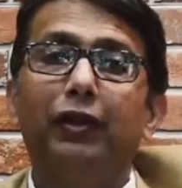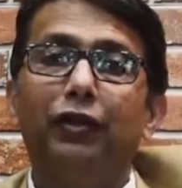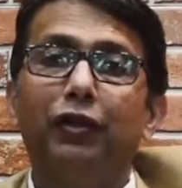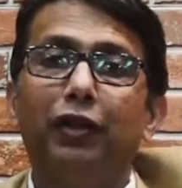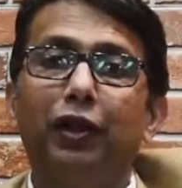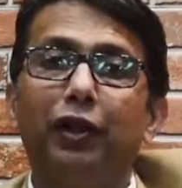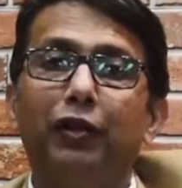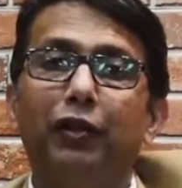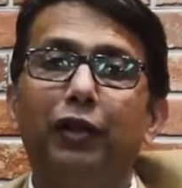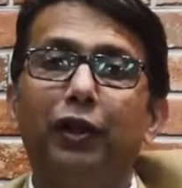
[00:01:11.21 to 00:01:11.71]

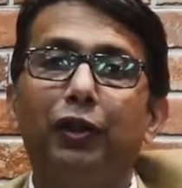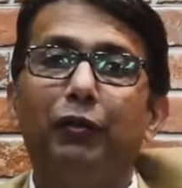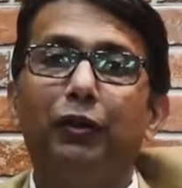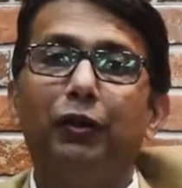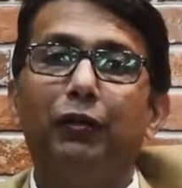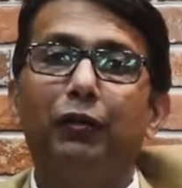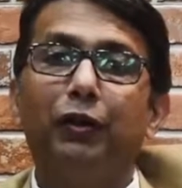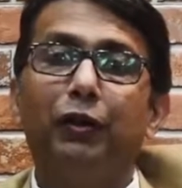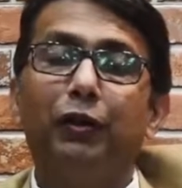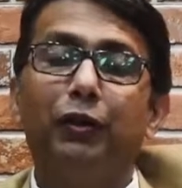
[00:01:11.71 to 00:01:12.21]
changes
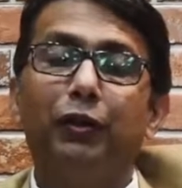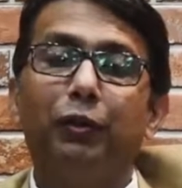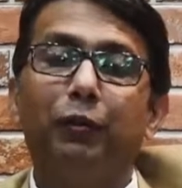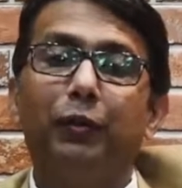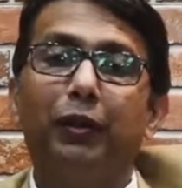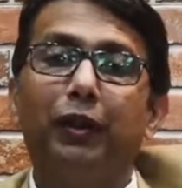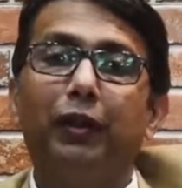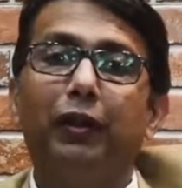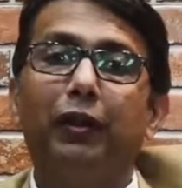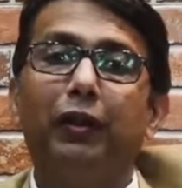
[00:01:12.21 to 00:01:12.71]
which used to
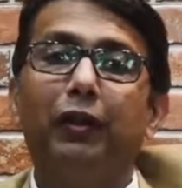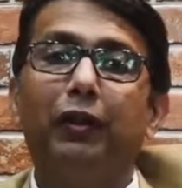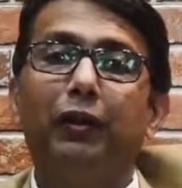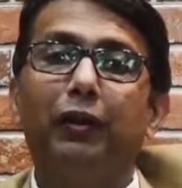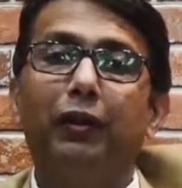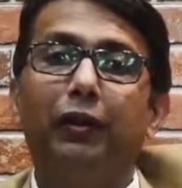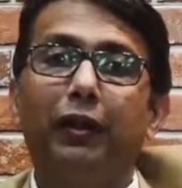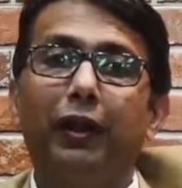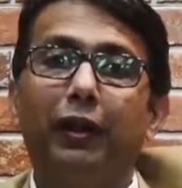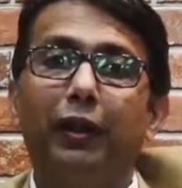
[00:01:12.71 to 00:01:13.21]
be
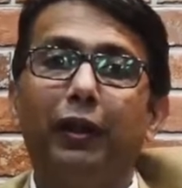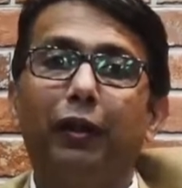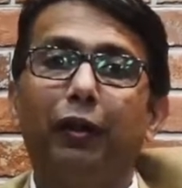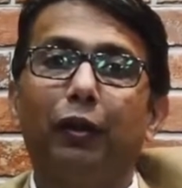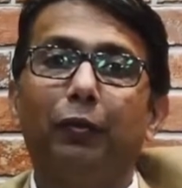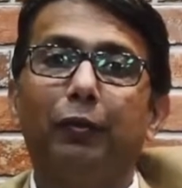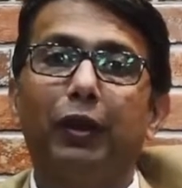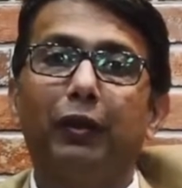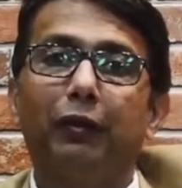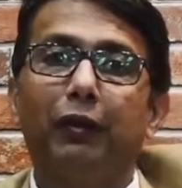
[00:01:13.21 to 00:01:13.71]
carried
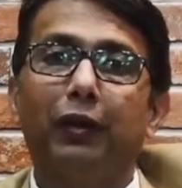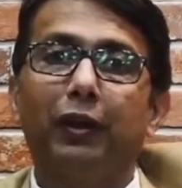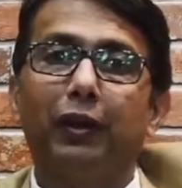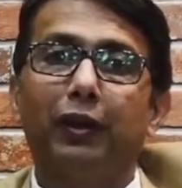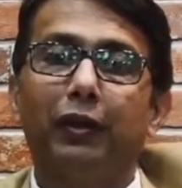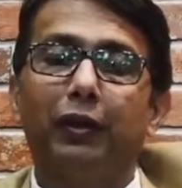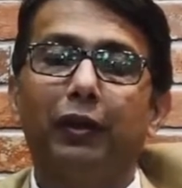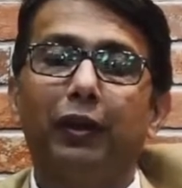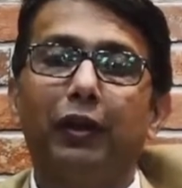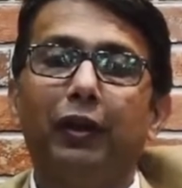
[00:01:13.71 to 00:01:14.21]
out between
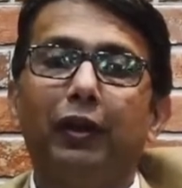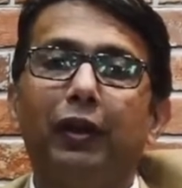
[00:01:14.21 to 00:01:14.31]
us,